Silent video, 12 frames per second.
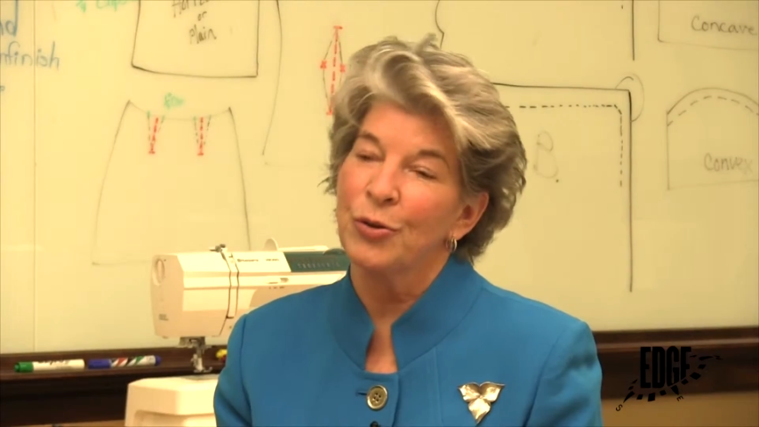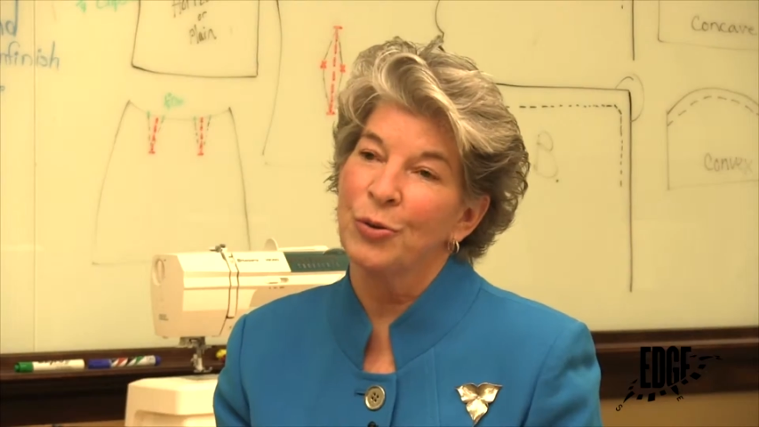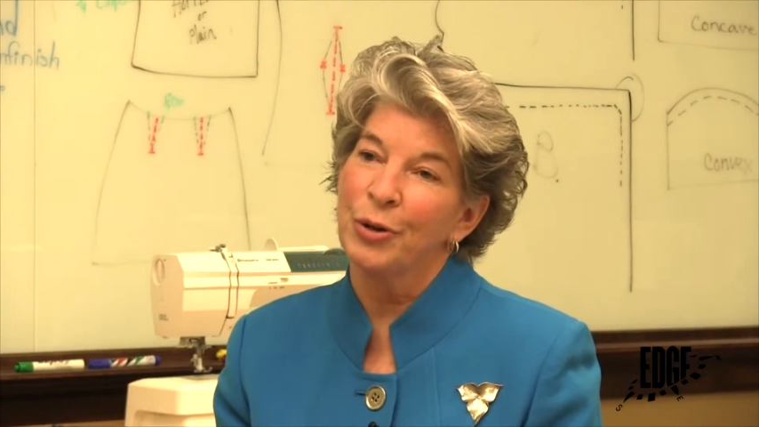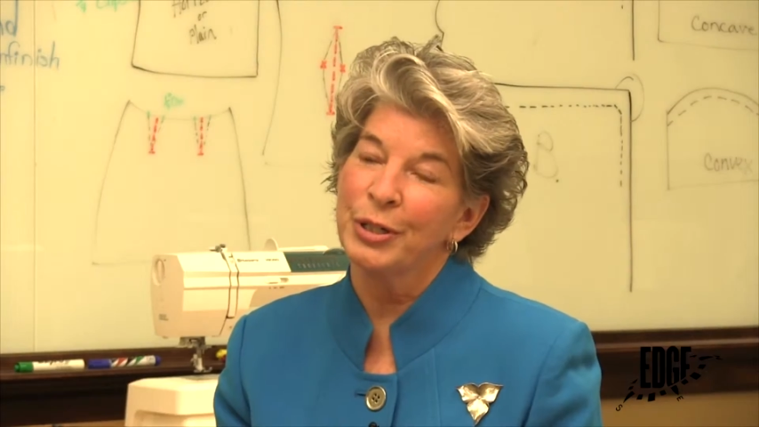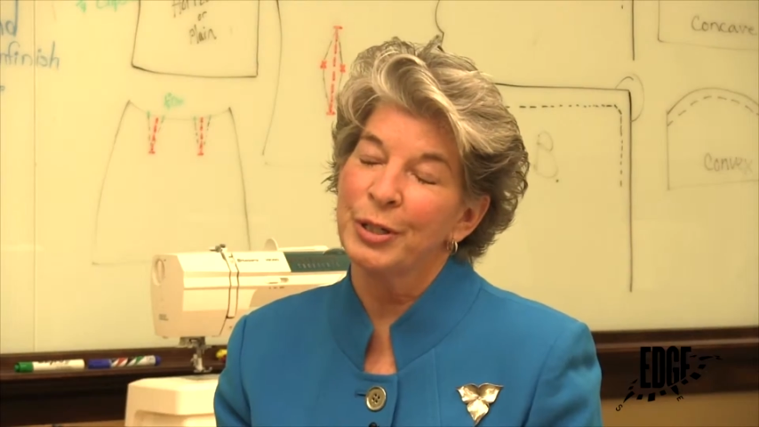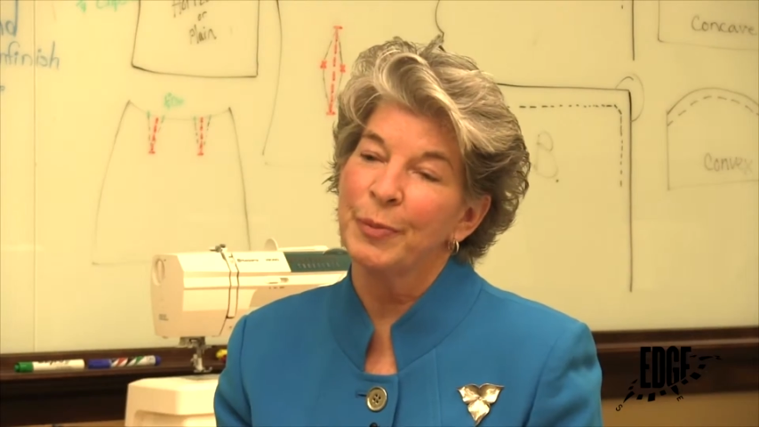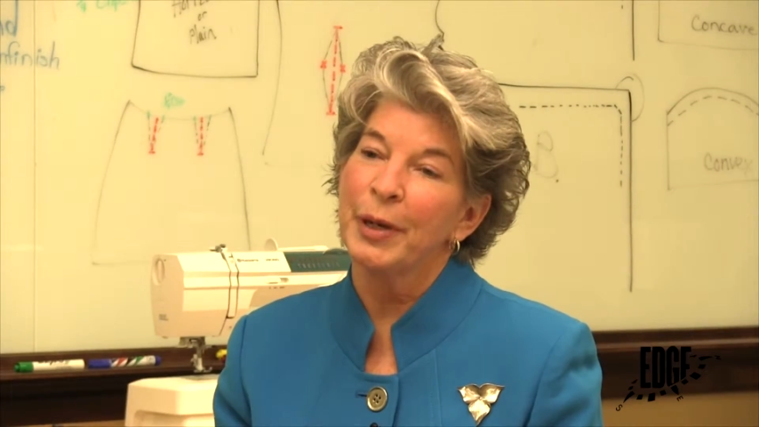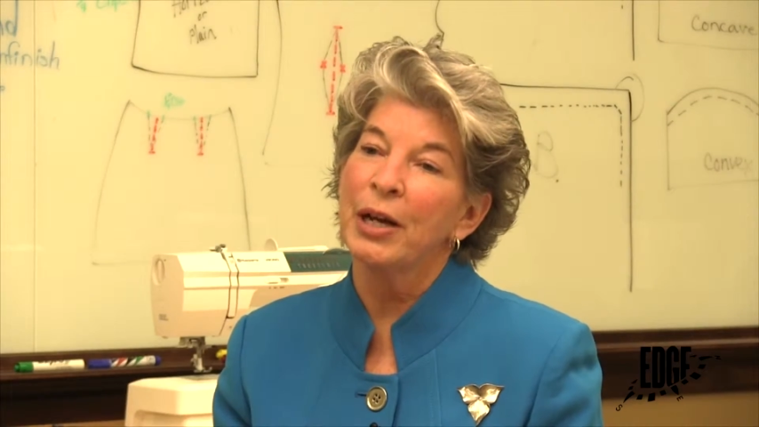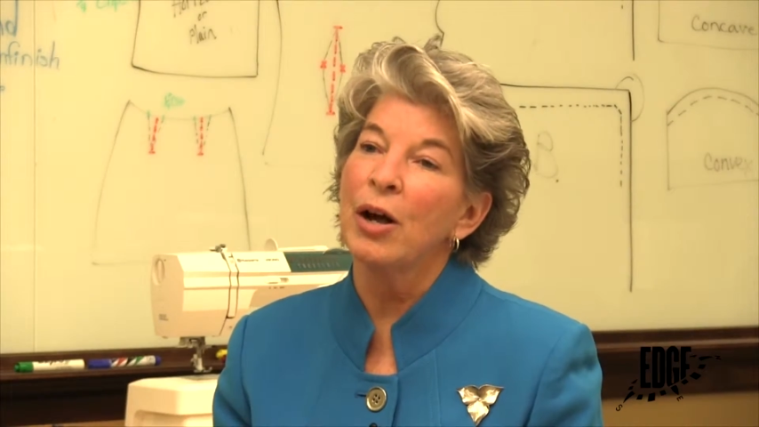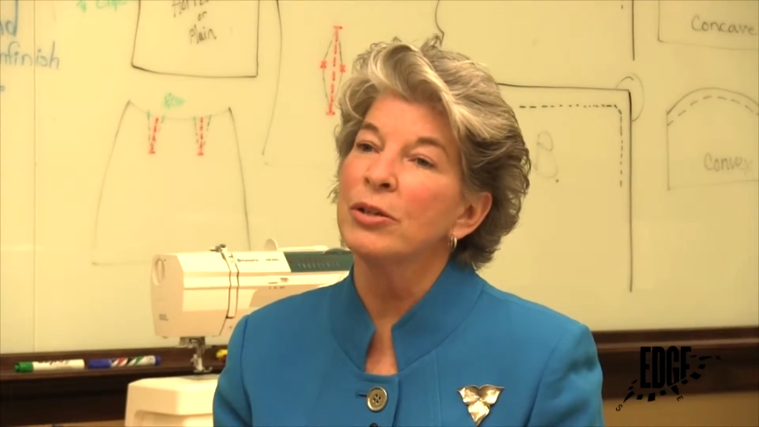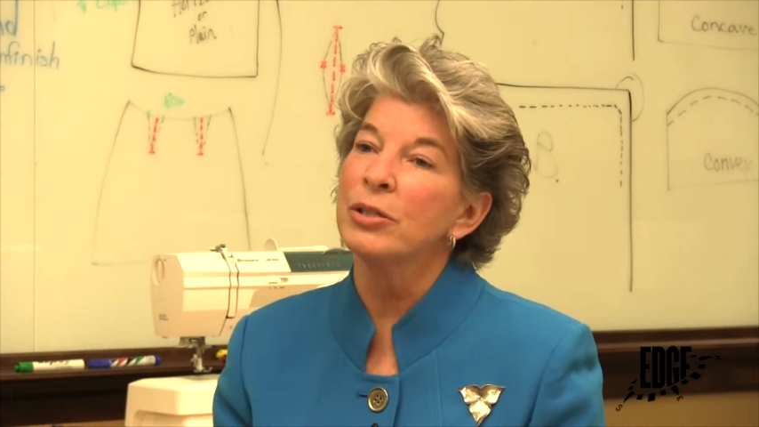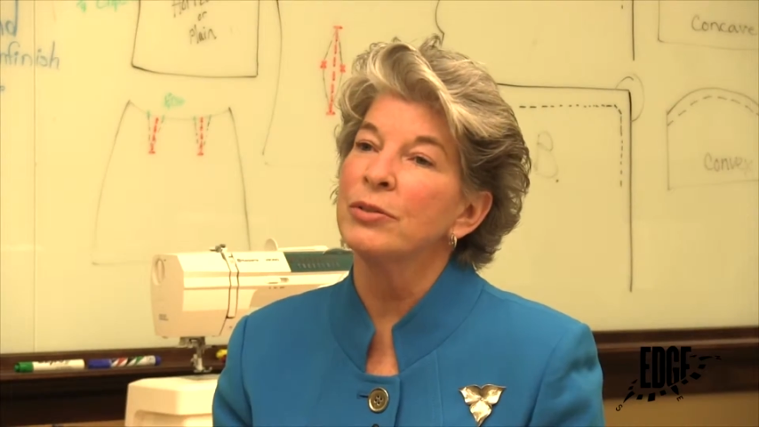the course, but I
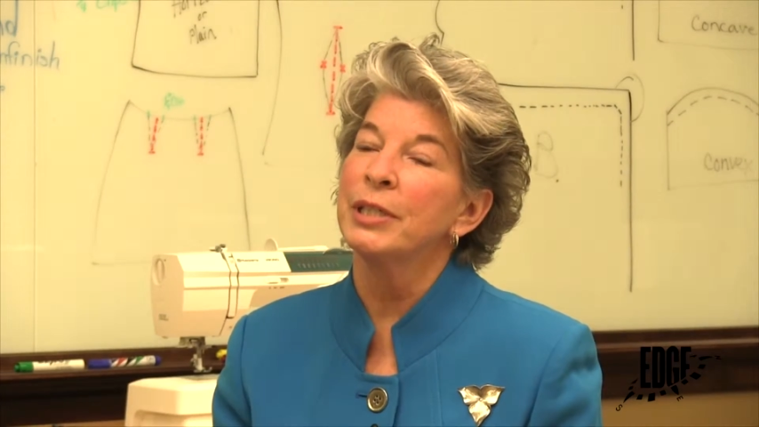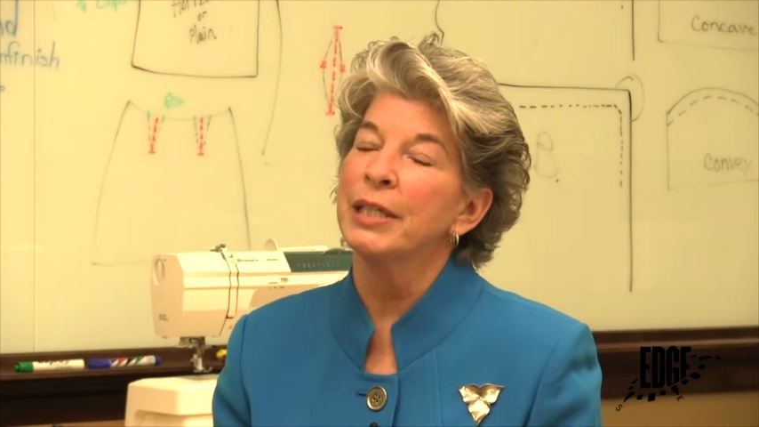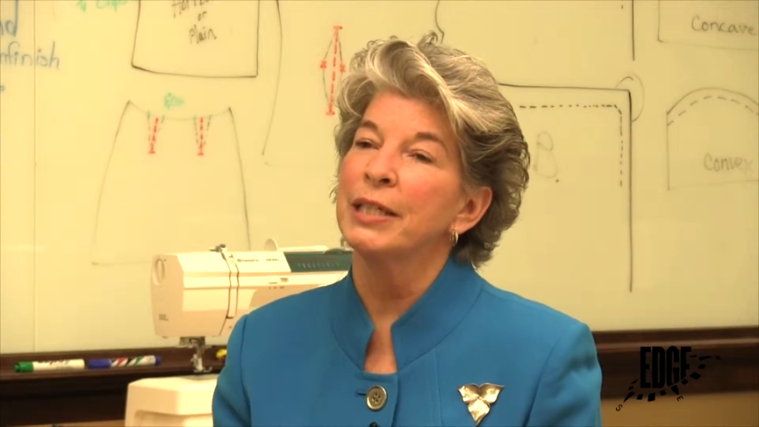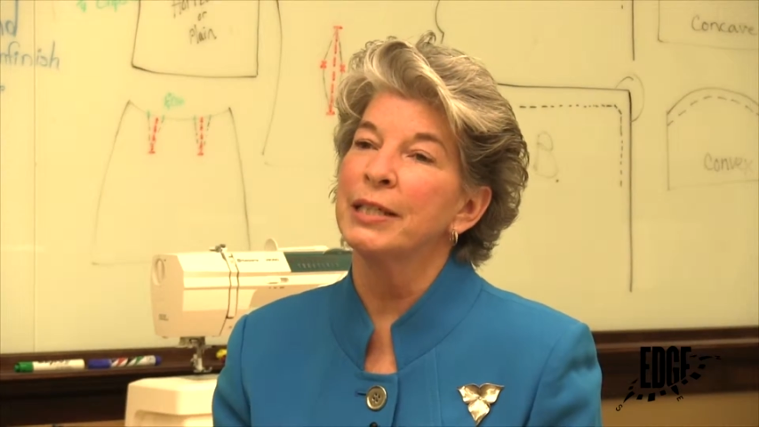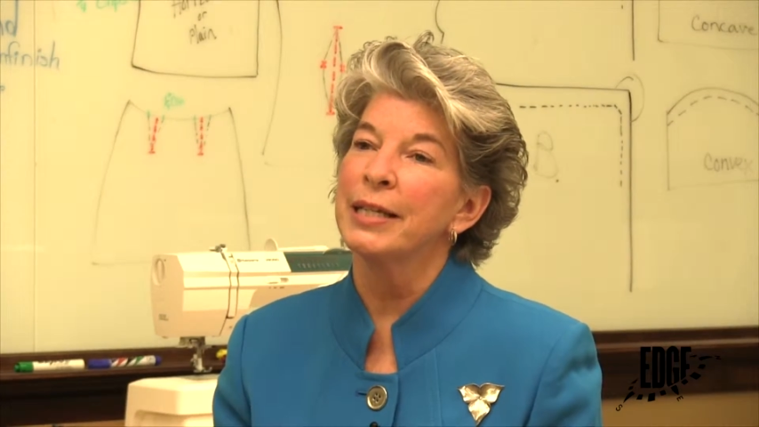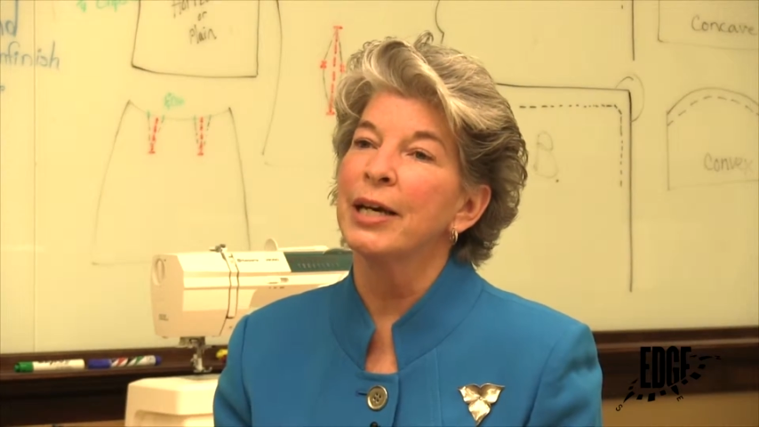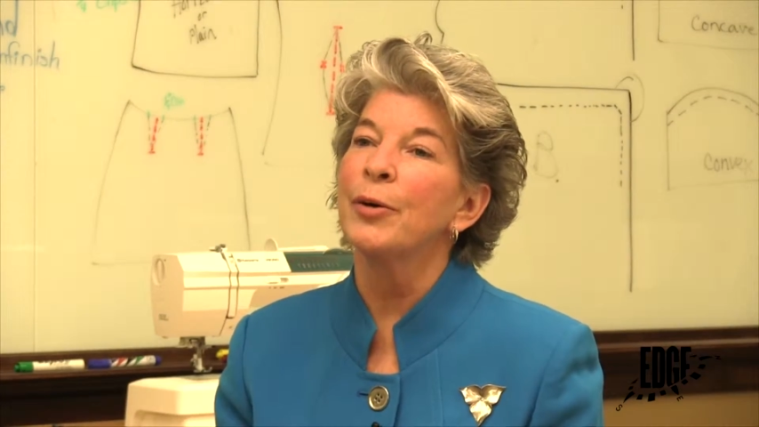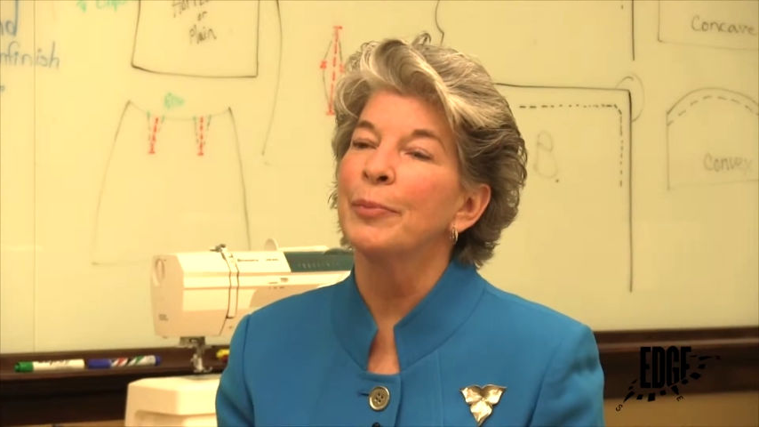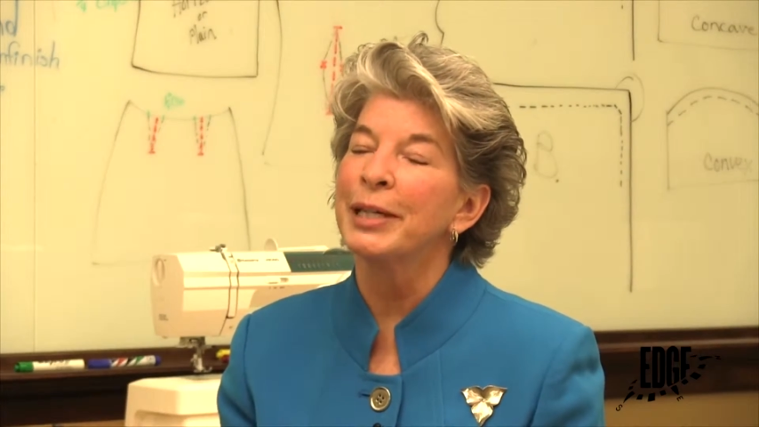also did it to help